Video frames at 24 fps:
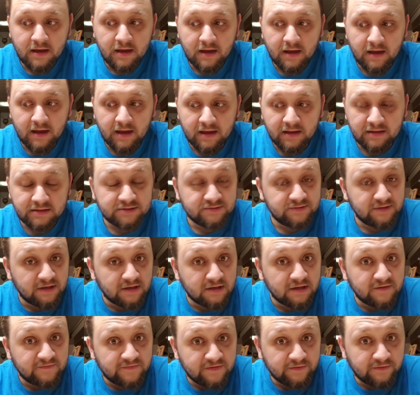And
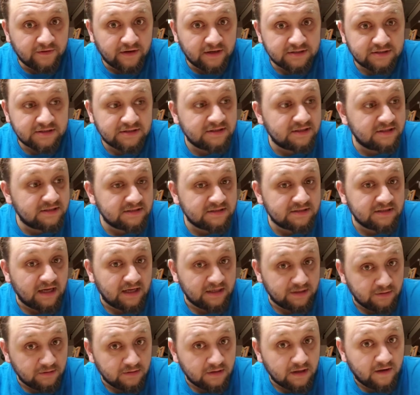sweetheart, if you're watching this, I
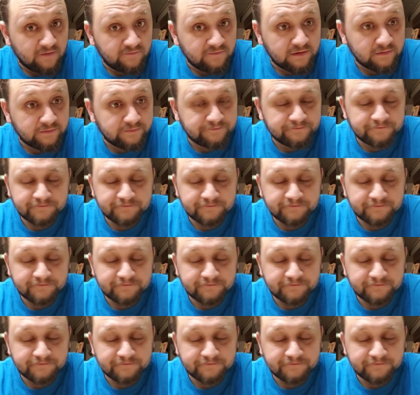do love you.